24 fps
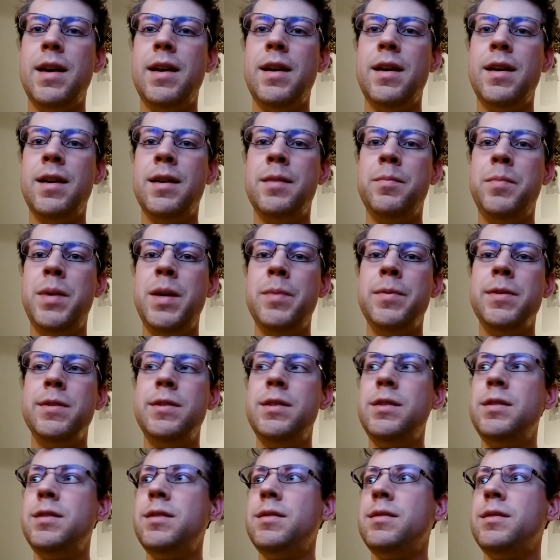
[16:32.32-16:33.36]
And people
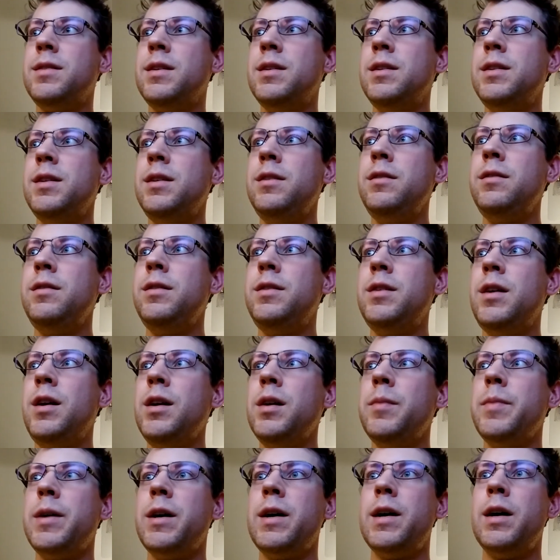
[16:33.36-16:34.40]
just continue to
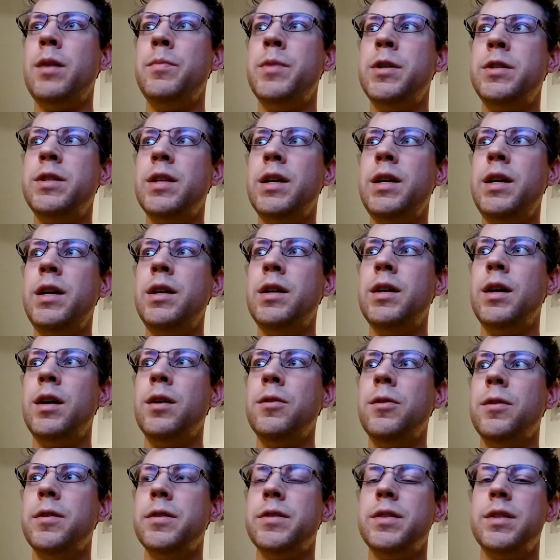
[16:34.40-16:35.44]
talk about how much they hate
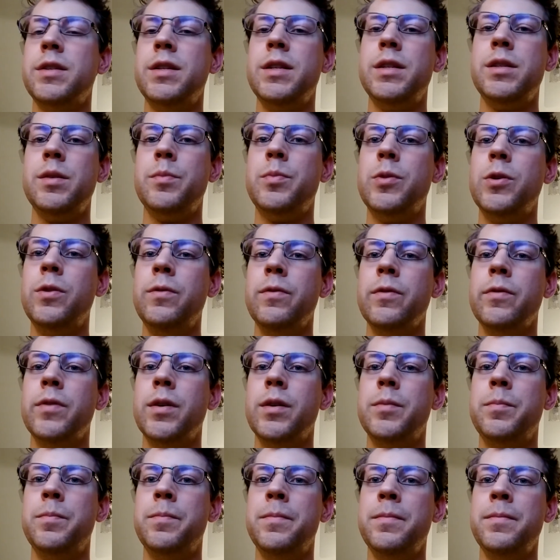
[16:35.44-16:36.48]
Congress and disapprove of
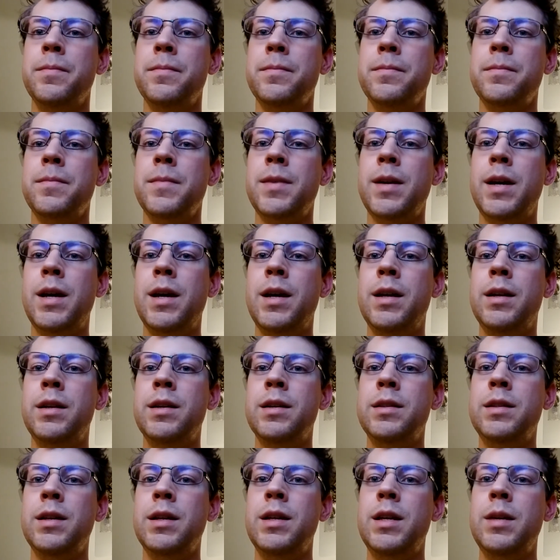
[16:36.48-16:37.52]
them, and
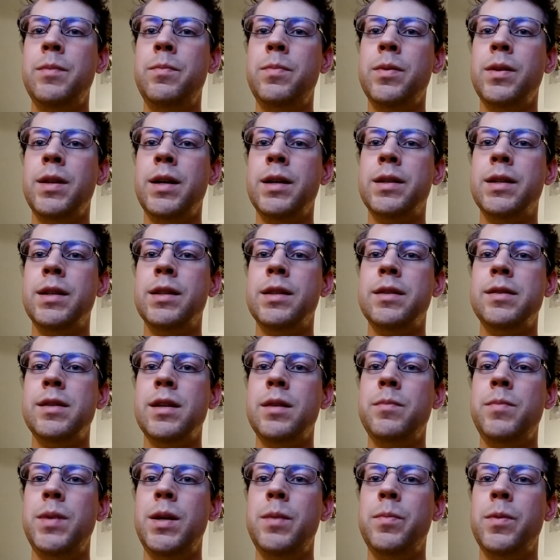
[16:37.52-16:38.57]
yet they keep electing the
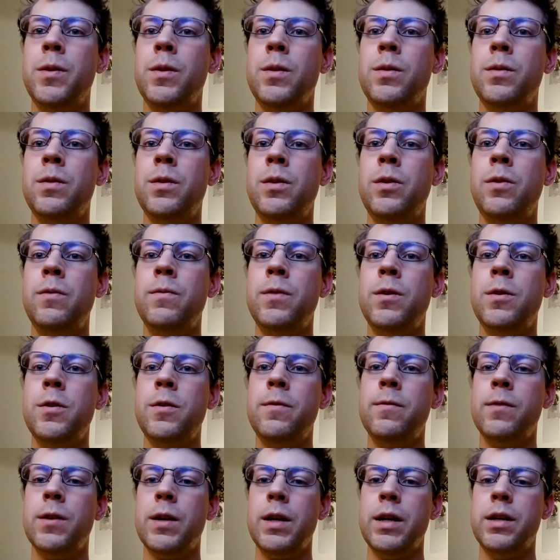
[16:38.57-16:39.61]
same people over and
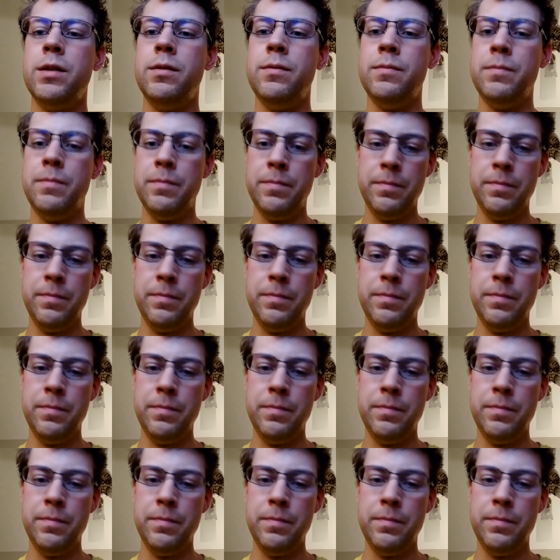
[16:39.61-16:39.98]
over again.